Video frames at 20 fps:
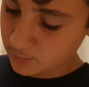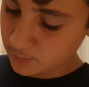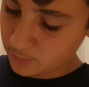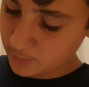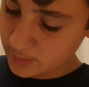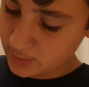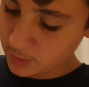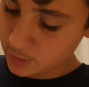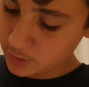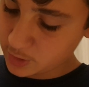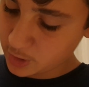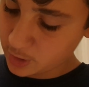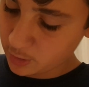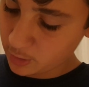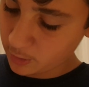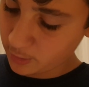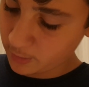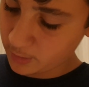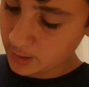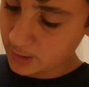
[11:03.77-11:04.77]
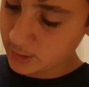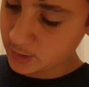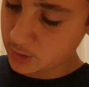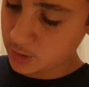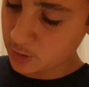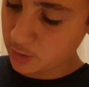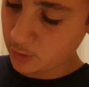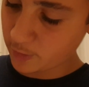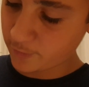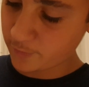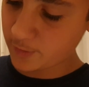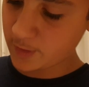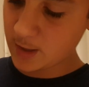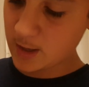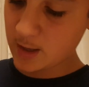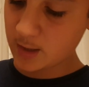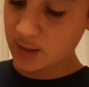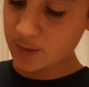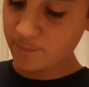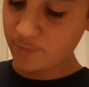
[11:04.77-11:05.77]
when you turn on and turn off
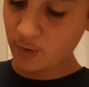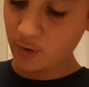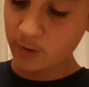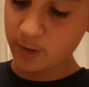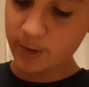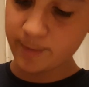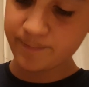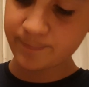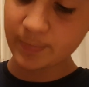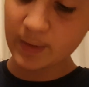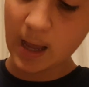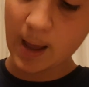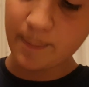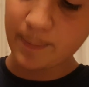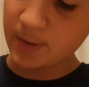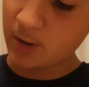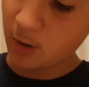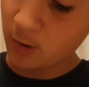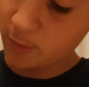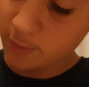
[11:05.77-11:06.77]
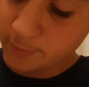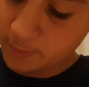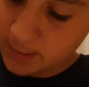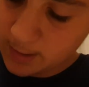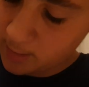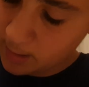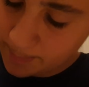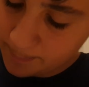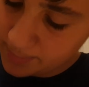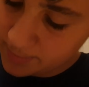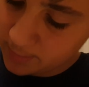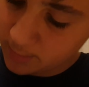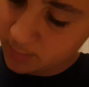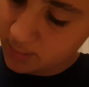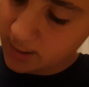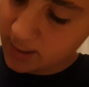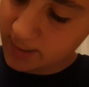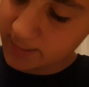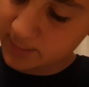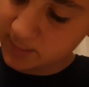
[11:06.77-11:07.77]
the volume, up
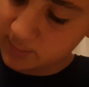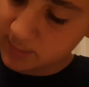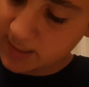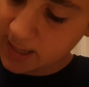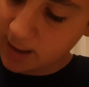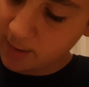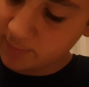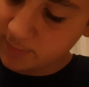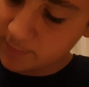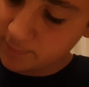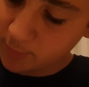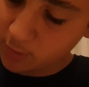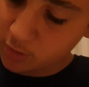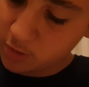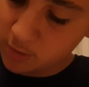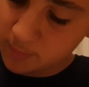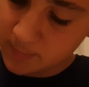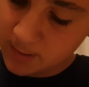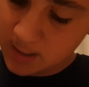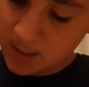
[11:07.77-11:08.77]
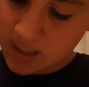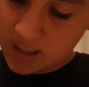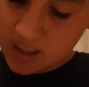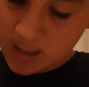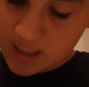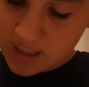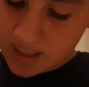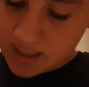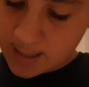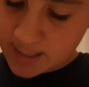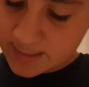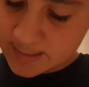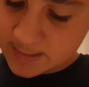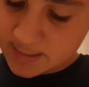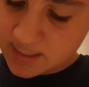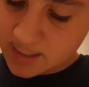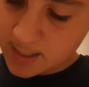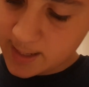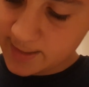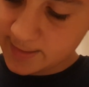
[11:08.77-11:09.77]
and down the volume. It's
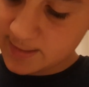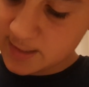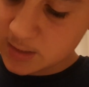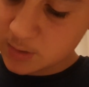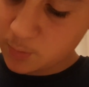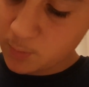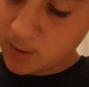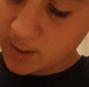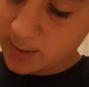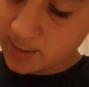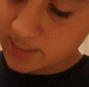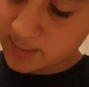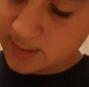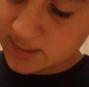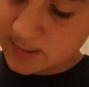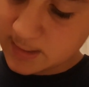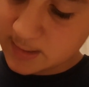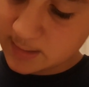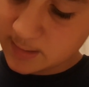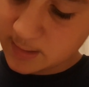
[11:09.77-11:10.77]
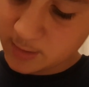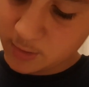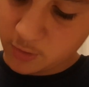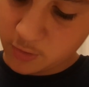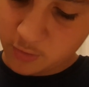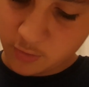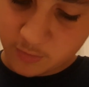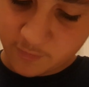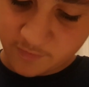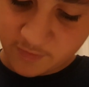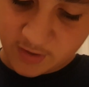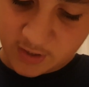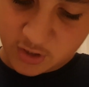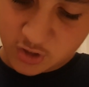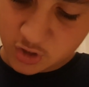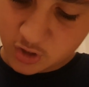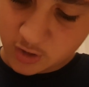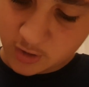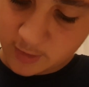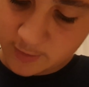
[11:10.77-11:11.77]
the latest one. This is the new
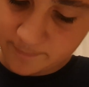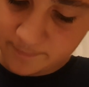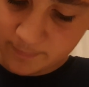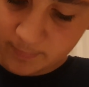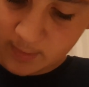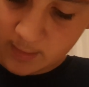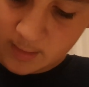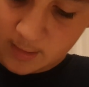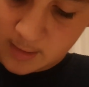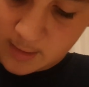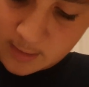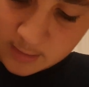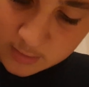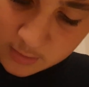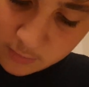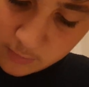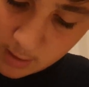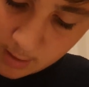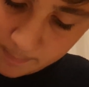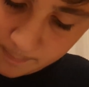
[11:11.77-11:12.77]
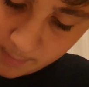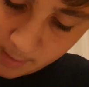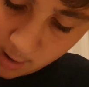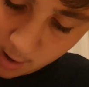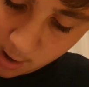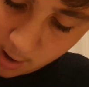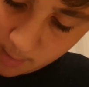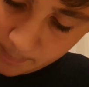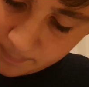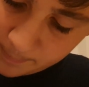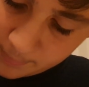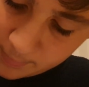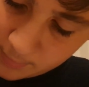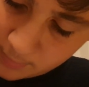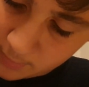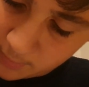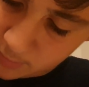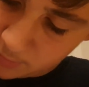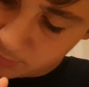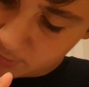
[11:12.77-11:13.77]
feature. Swipe up,
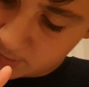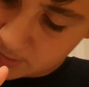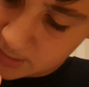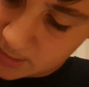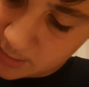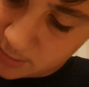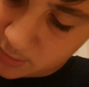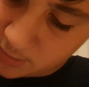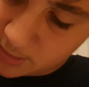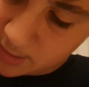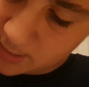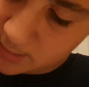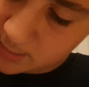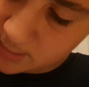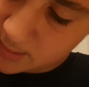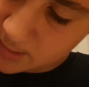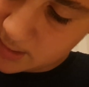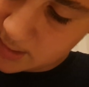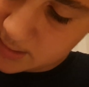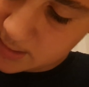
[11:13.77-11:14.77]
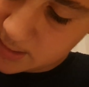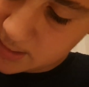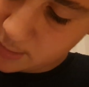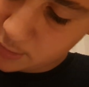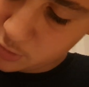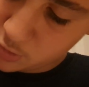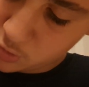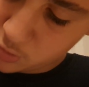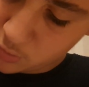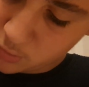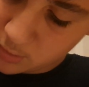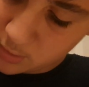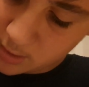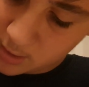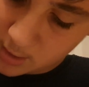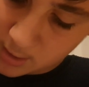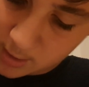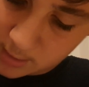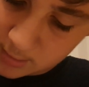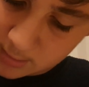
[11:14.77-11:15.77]
you see you get these little
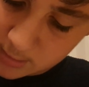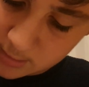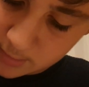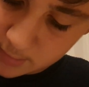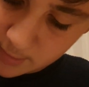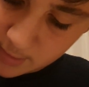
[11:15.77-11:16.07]
shortcuts.